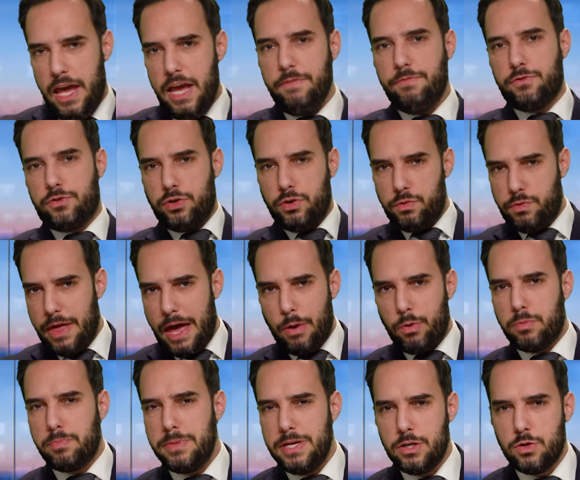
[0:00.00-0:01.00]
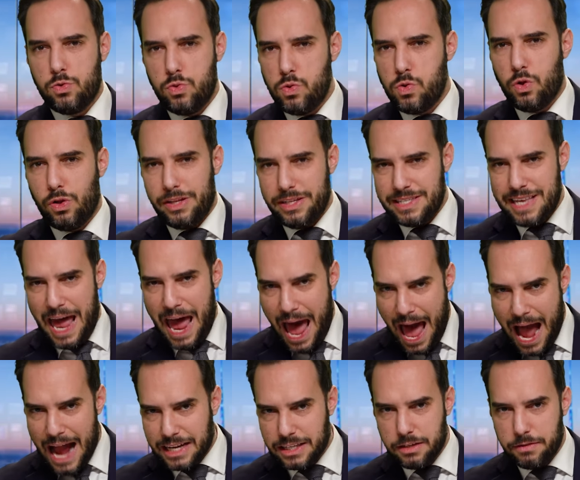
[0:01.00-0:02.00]
If true, that would mean Google is
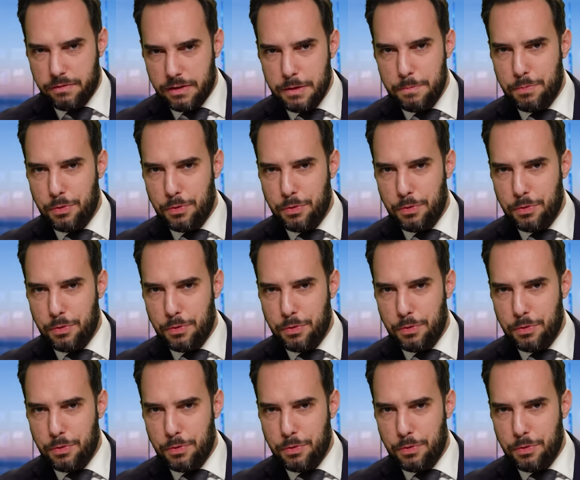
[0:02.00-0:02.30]
actively